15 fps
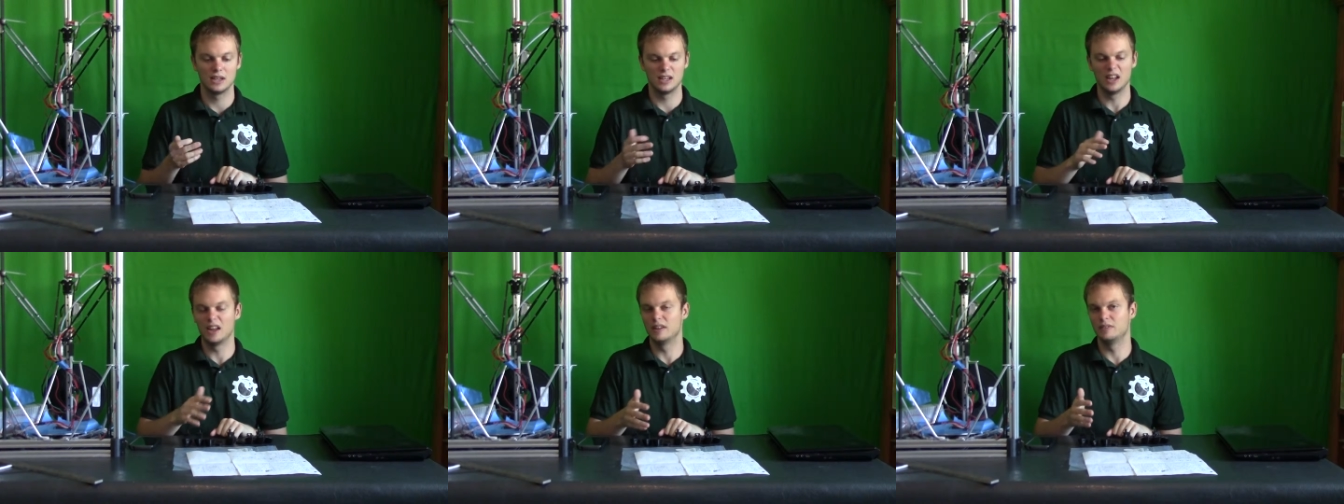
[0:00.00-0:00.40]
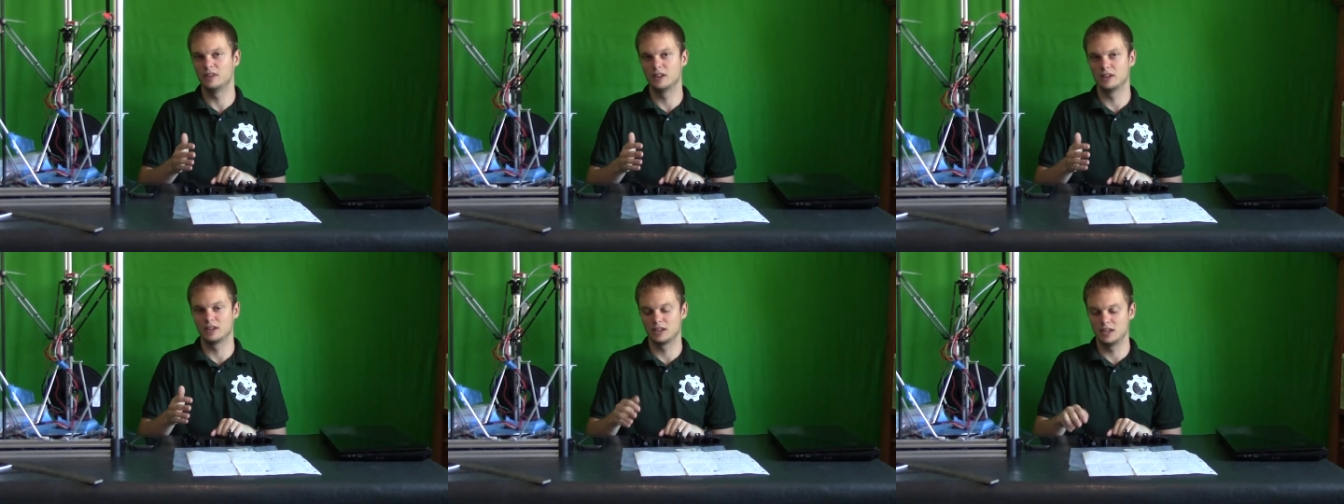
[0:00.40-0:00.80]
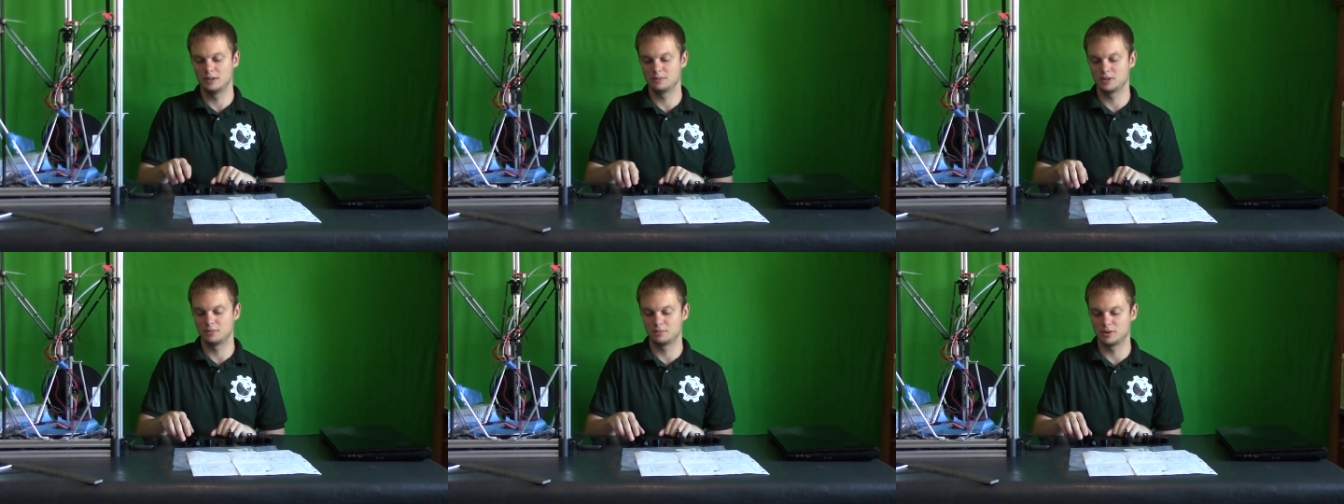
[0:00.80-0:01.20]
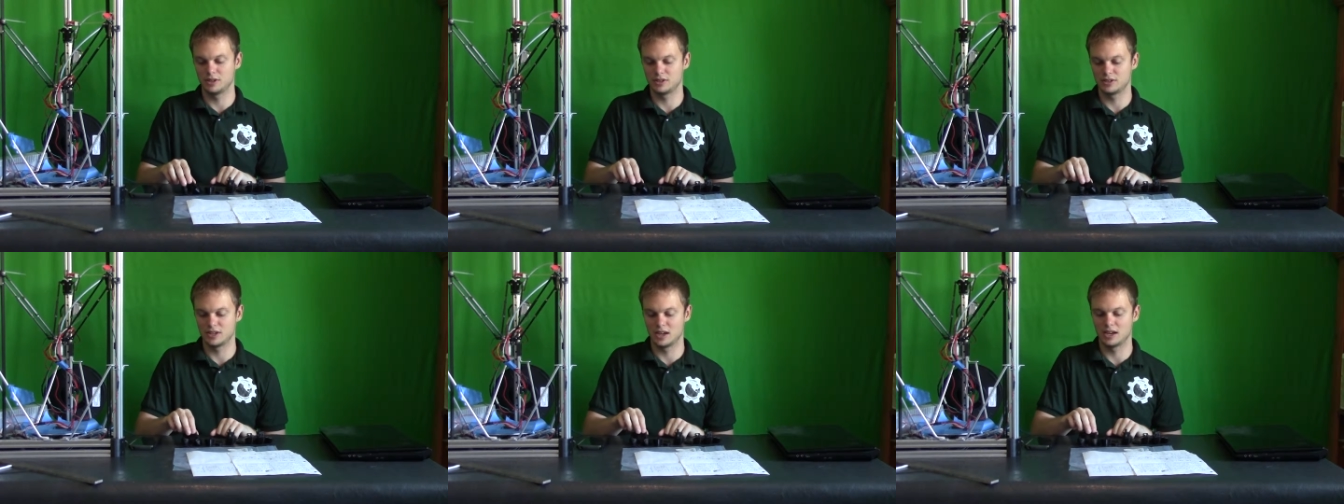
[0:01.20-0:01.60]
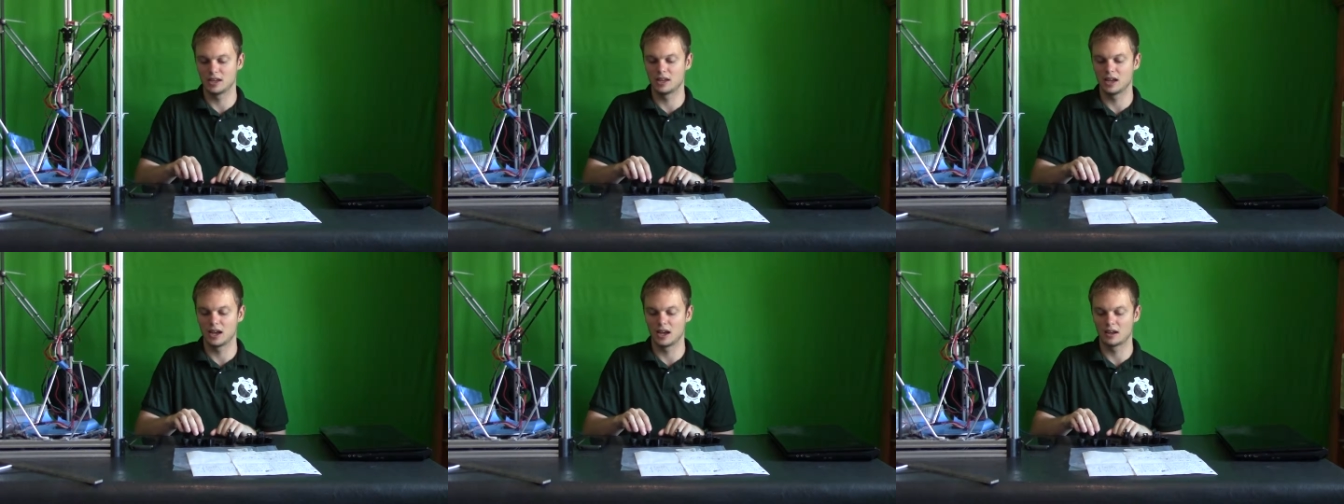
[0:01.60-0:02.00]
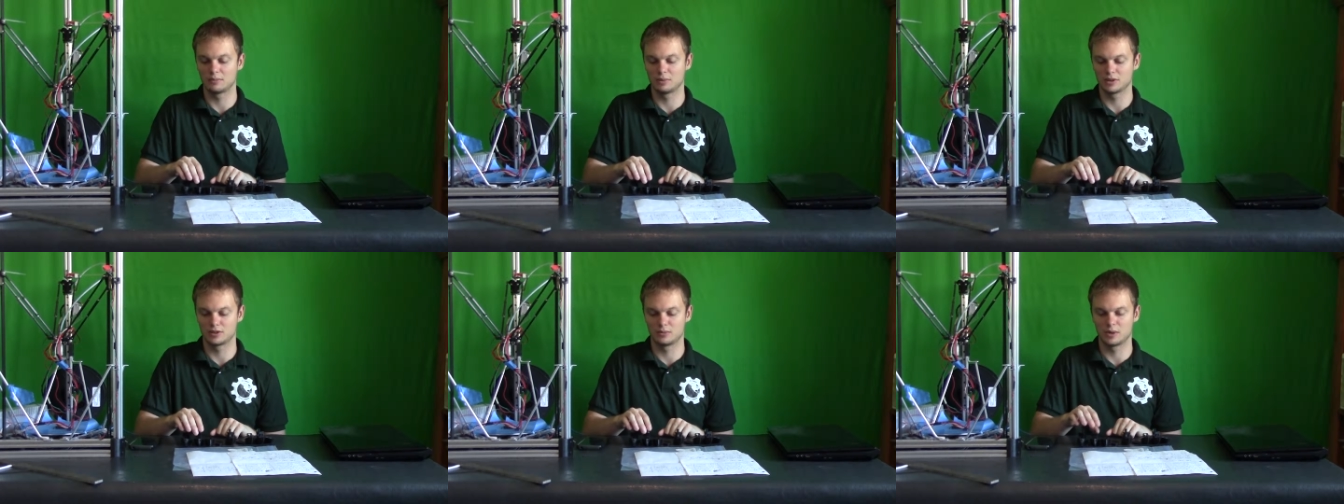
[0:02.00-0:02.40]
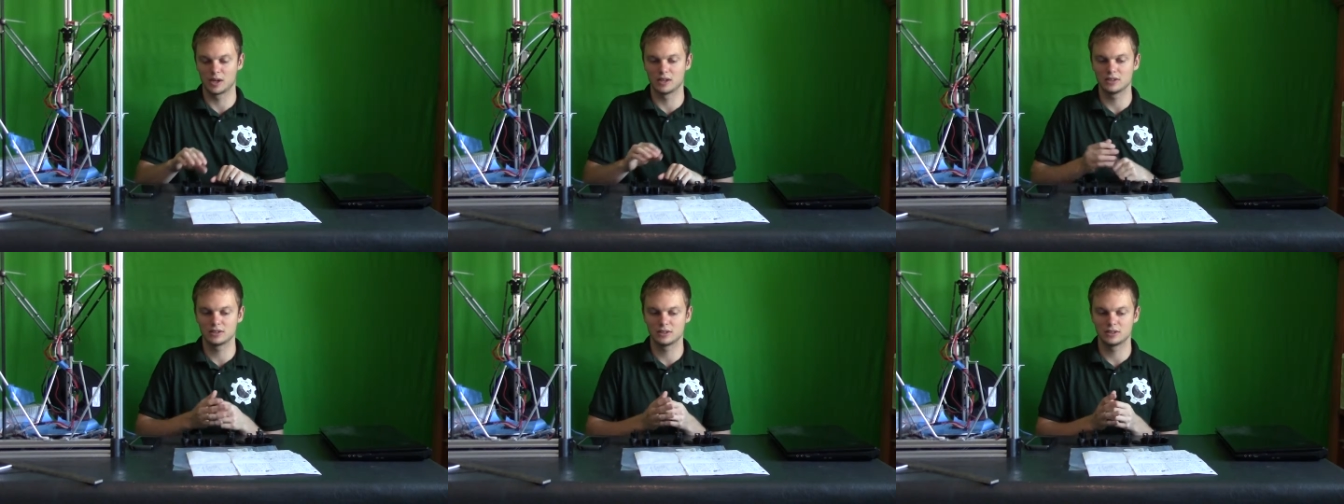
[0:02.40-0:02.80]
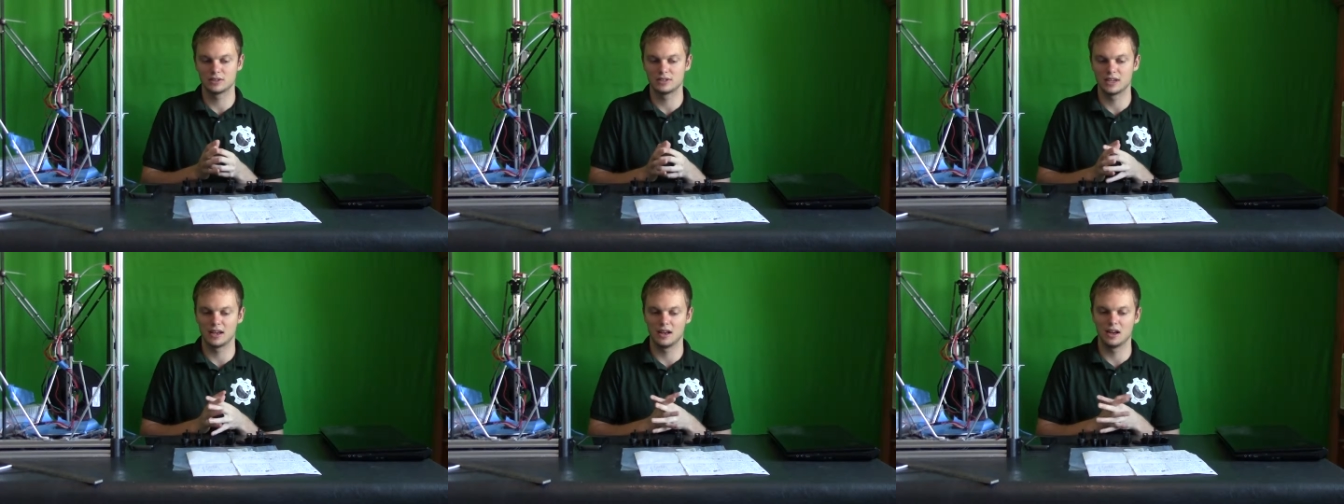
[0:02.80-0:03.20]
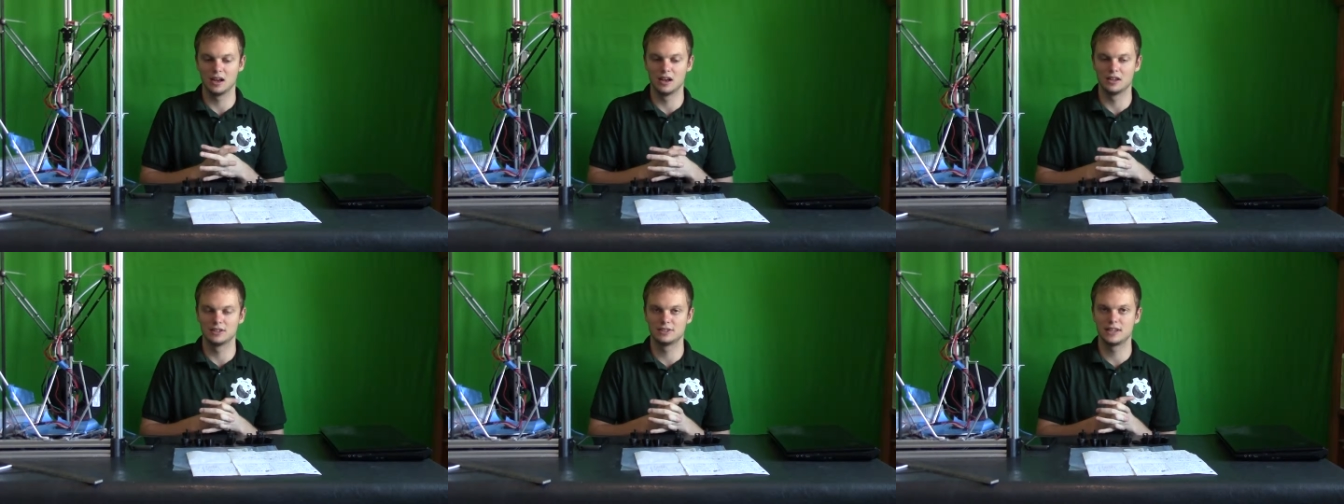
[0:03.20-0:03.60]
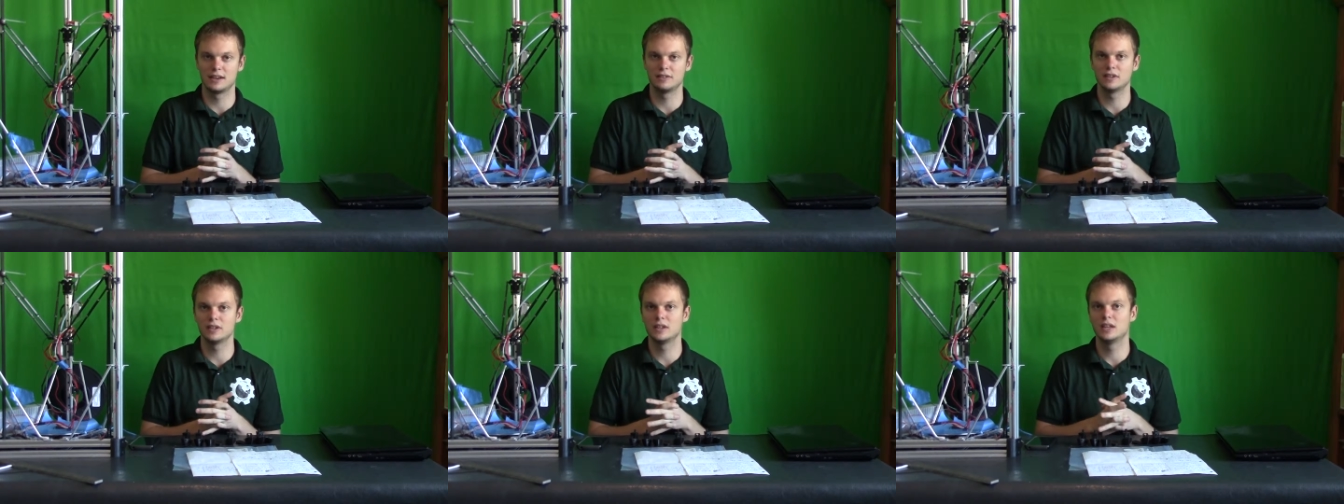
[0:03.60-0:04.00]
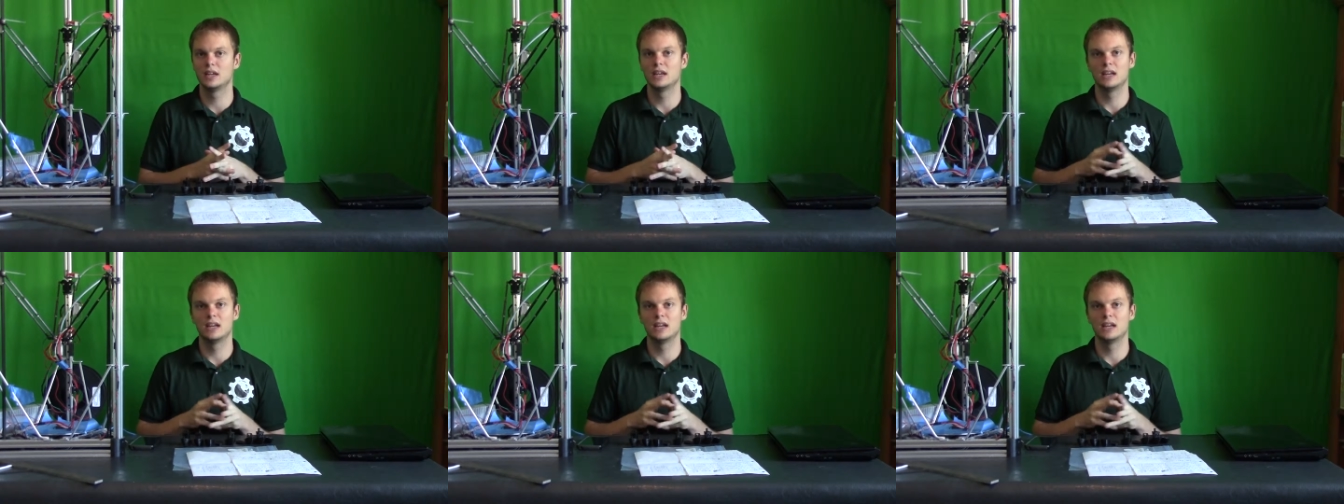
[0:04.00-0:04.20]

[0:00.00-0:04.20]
it, it keeps it pretty steady at plus or minus se uh, seven,